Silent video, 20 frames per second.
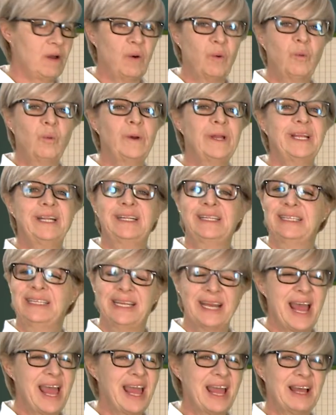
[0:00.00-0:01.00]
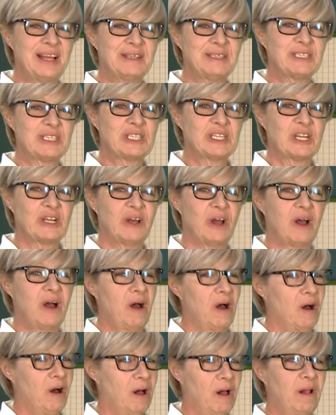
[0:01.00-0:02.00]
We danced
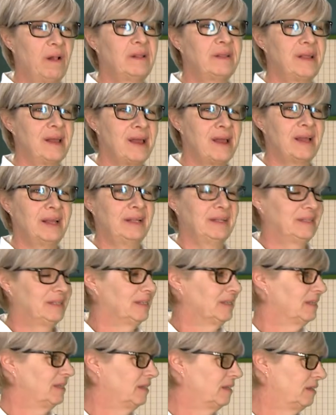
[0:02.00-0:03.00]
all night.